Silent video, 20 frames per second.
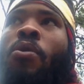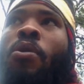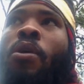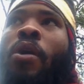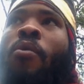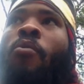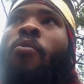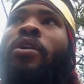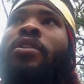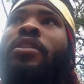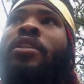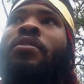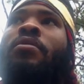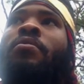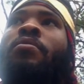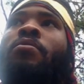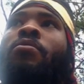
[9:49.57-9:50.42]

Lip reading: and what the